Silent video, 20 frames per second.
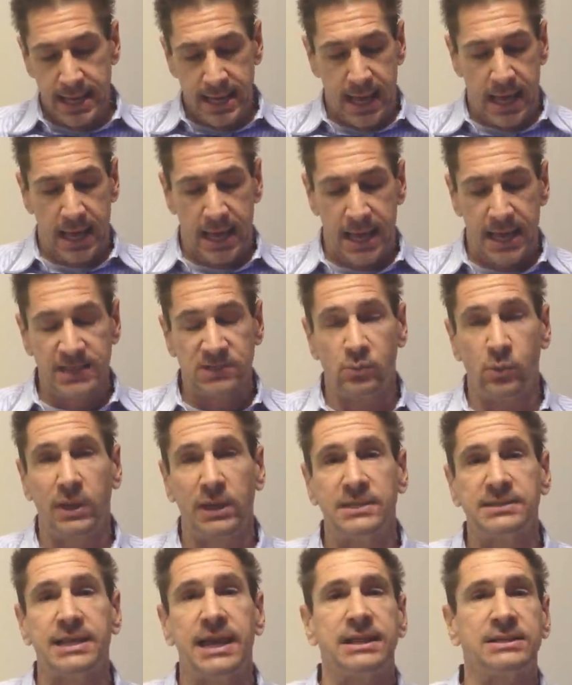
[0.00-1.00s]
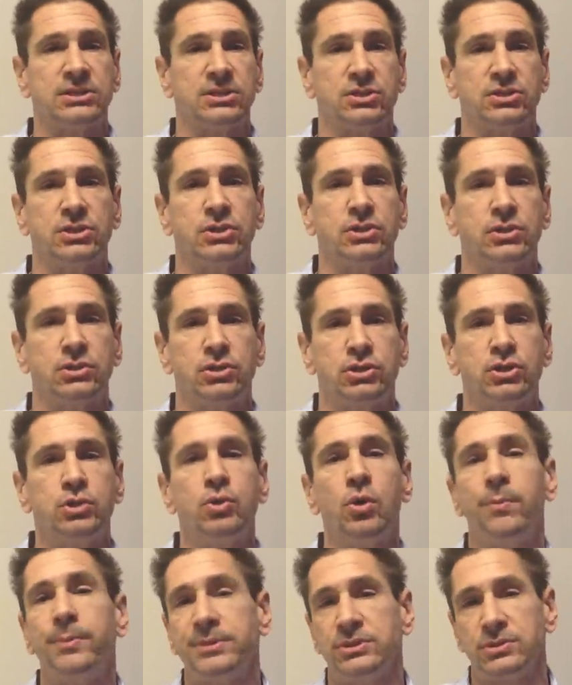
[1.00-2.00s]
uh, as well as access to
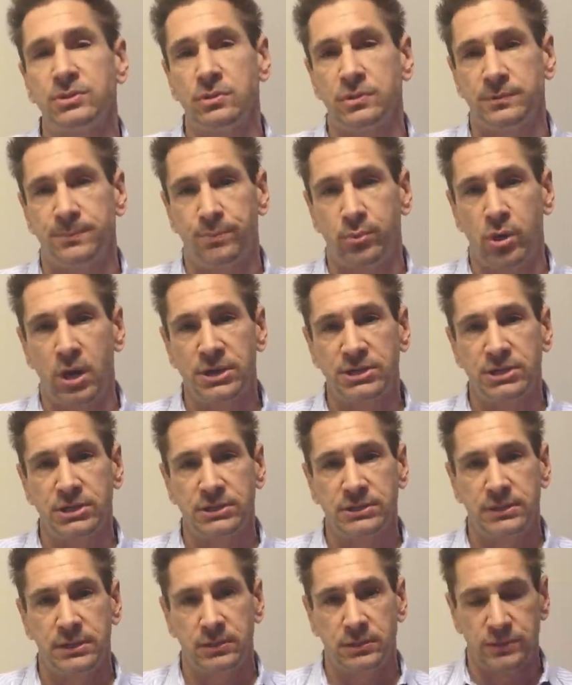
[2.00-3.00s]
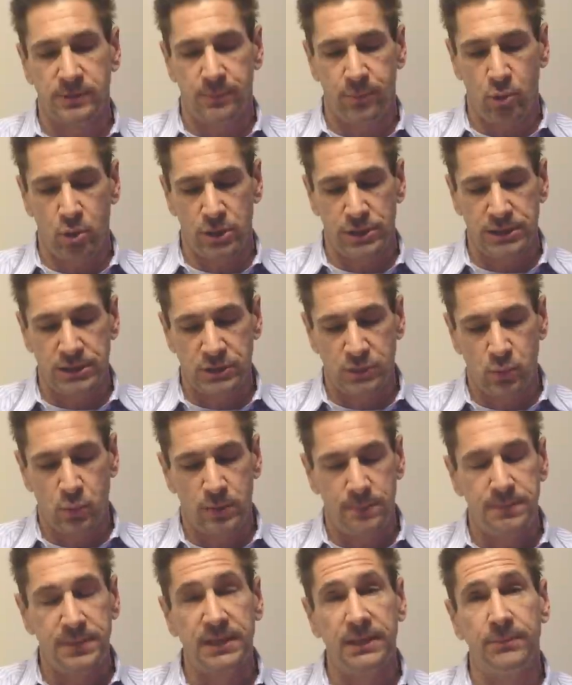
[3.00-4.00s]
two open source projects that are supporting this,
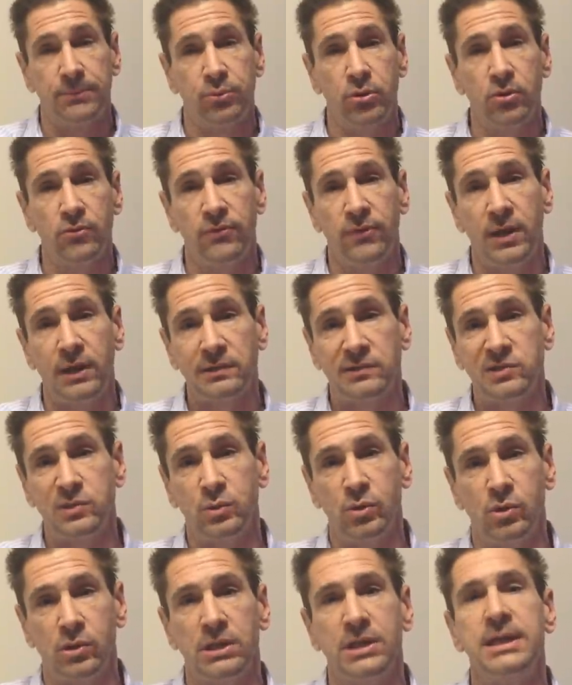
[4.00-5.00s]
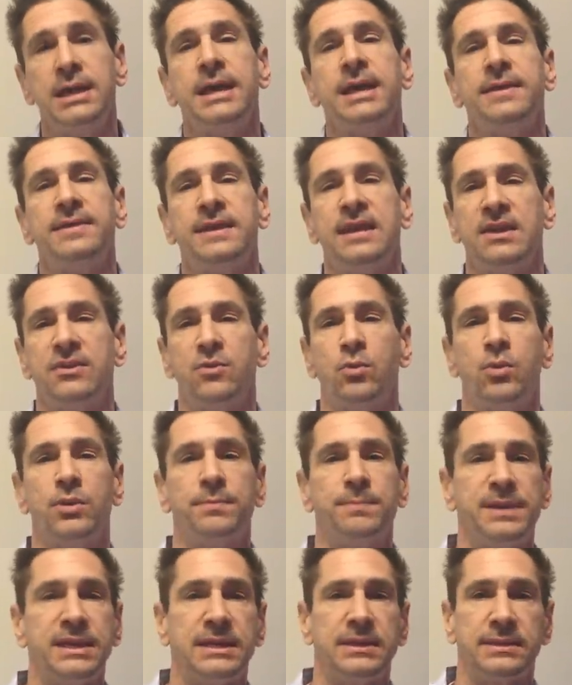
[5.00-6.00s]
one being the profile tool, the other
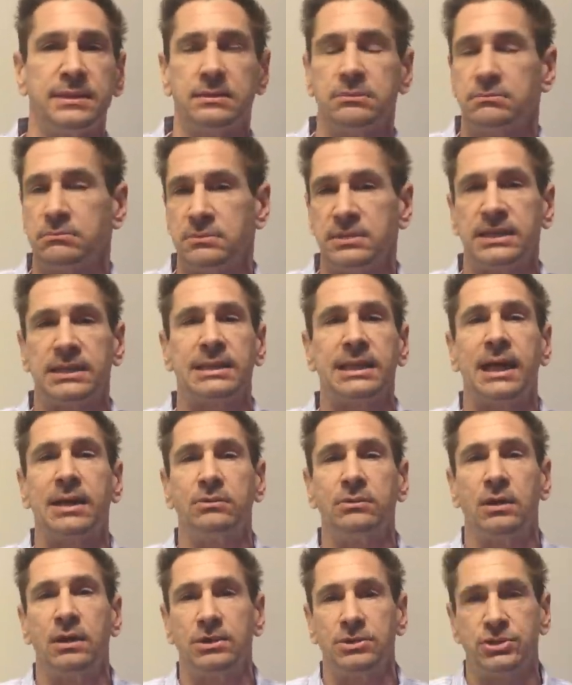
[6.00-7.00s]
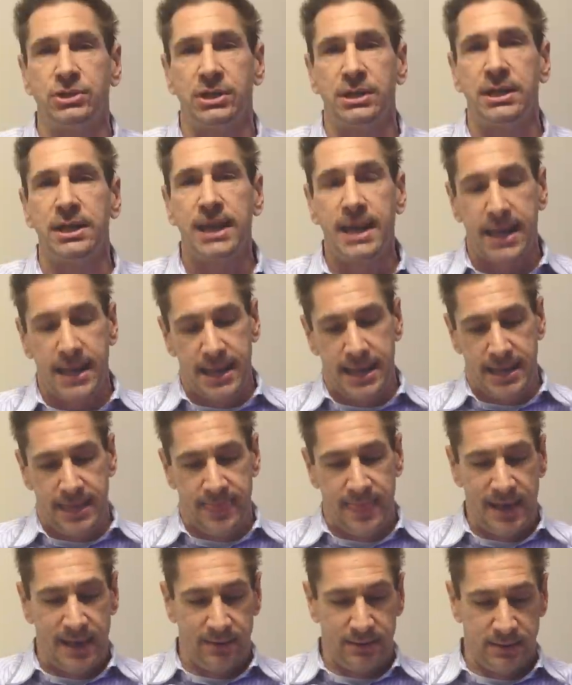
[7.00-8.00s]
one being the, the cloud launcher.
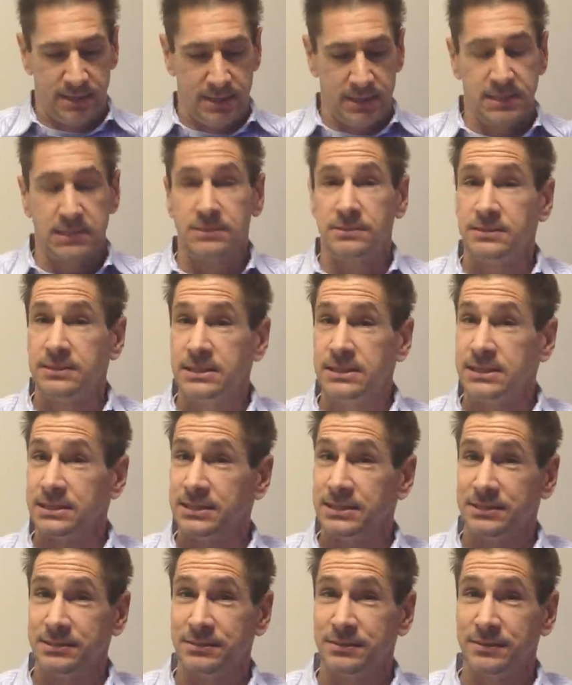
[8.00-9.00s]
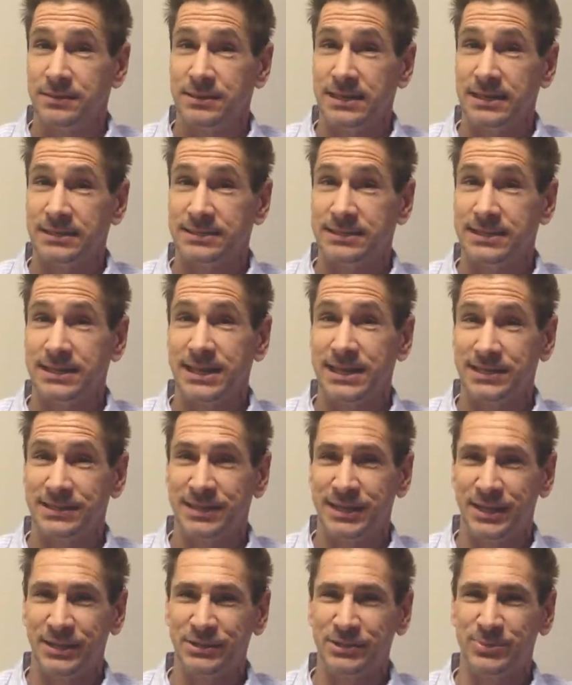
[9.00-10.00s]
And that is the that's today's
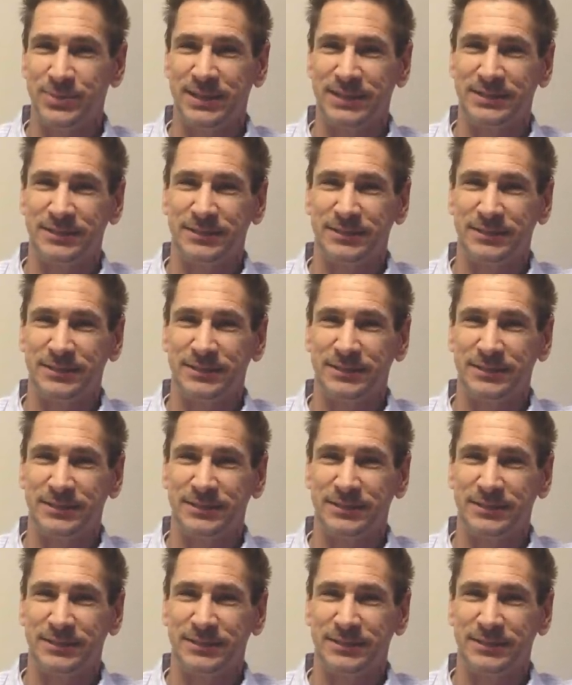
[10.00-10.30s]
announcement.